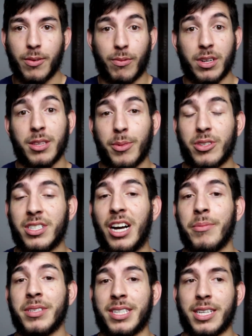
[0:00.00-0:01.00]
One of the most
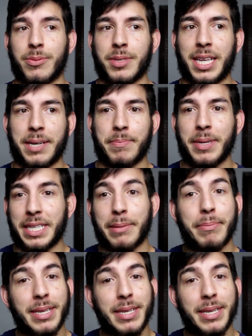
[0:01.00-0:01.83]
common things with like building